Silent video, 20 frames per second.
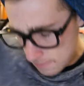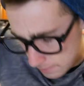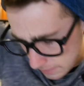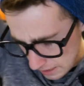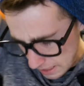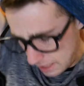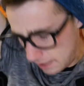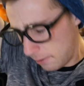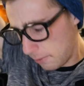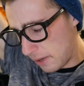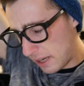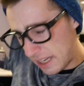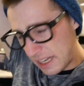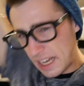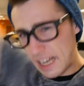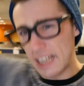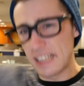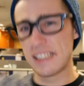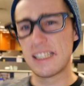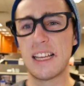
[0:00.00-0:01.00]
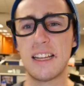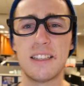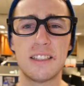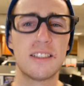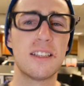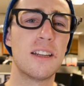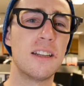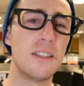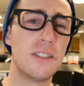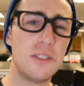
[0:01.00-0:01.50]
But anyway, guys, that is
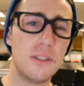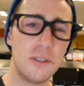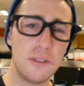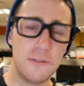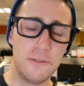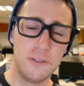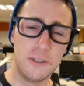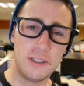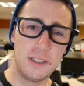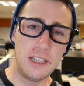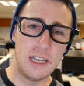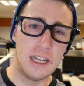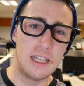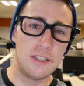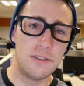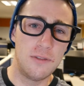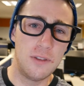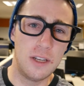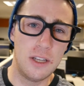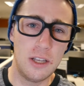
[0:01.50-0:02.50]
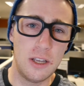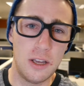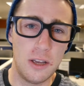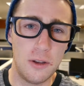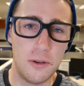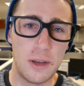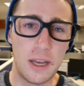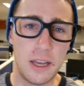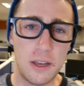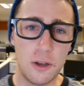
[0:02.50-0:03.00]
gonna do it for today's
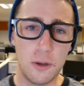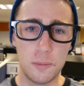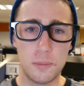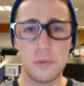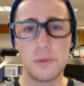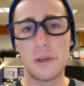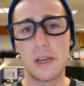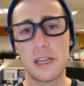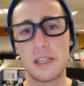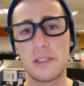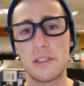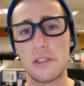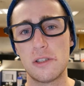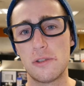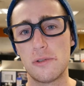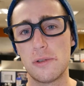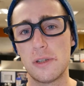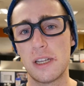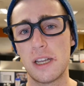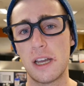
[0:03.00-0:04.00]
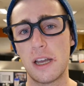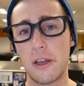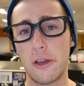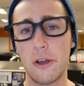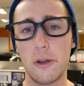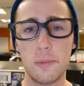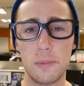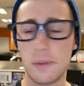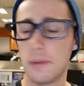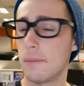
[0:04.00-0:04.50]
video. I hope you guys enjoyed it. I
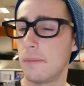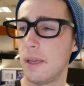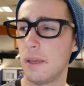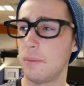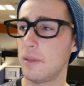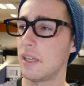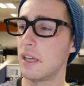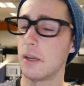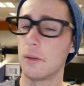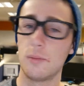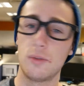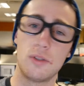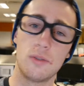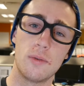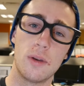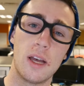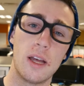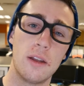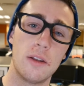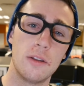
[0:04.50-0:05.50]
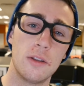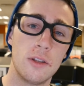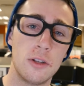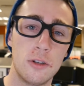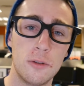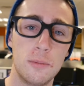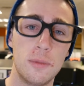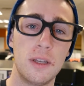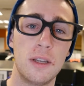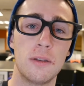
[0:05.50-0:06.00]
hope it maybe helps you out a
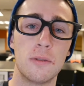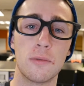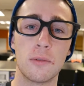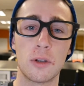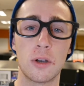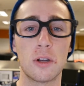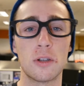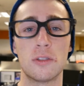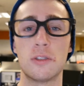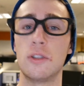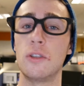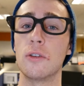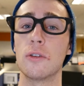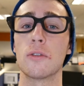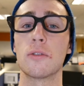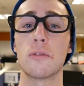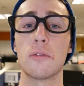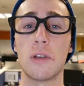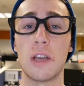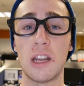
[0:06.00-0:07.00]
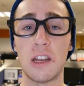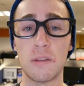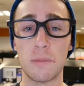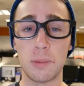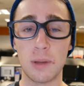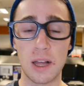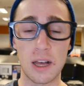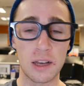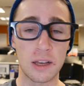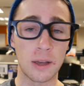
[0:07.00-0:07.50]
little bit in regards to your creative
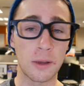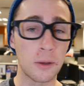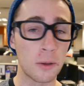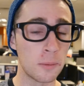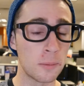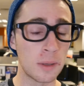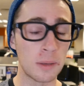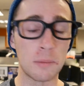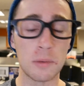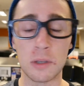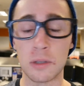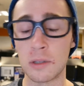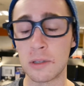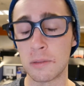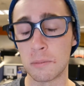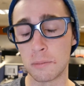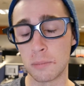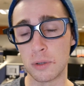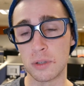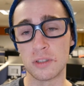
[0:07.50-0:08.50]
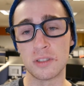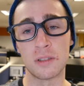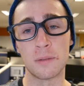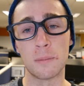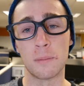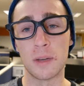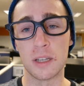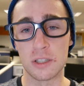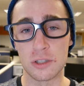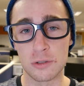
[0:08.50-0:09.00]
block. I hope maybe you can put some
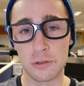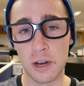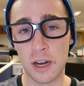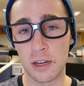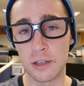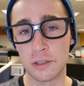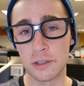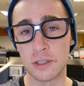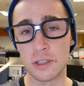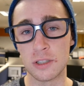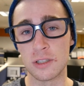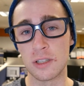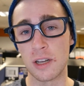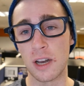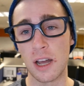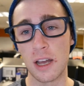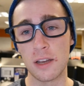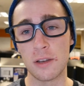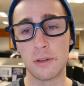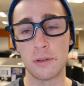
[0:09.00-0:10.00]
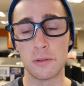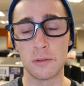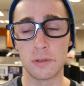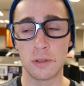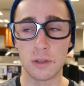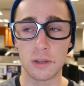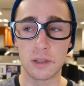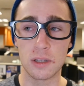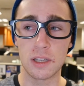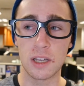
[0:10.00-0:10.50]
of my strategies that I do
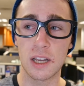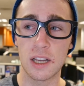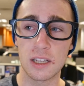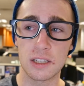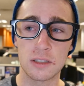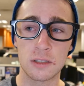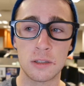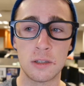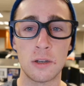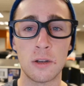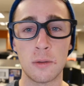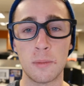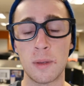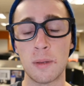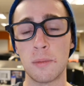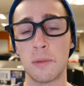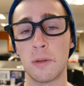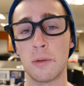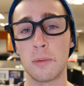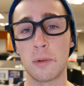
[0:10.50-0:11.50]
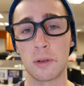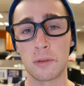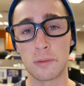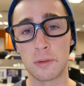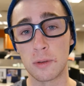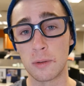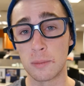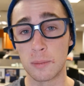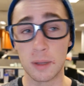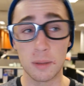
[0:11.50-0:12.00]
to the test. You know, maybe they'll work
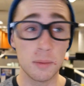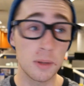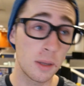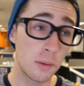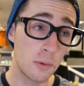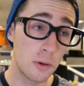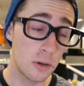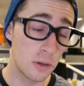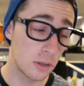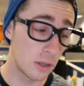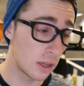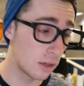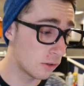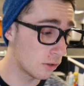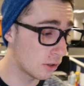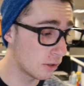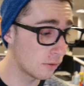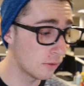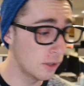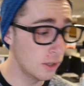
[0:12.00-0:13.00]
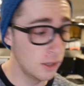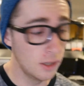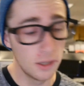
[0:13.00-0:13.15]
for you, maybe they won't, I don't know.